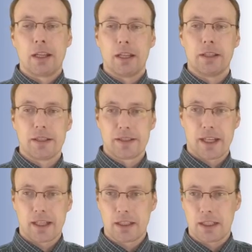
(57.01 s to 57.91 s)
And the
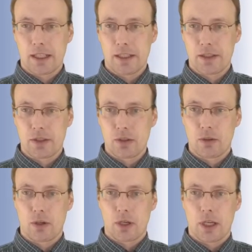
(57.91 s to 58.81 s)
second is
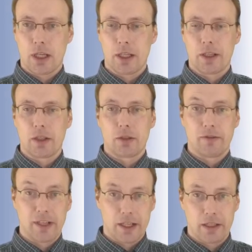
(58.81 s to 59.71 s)
your
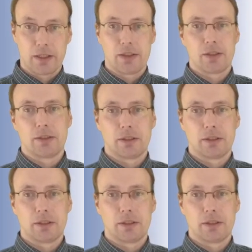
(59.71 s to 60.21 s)
variance, or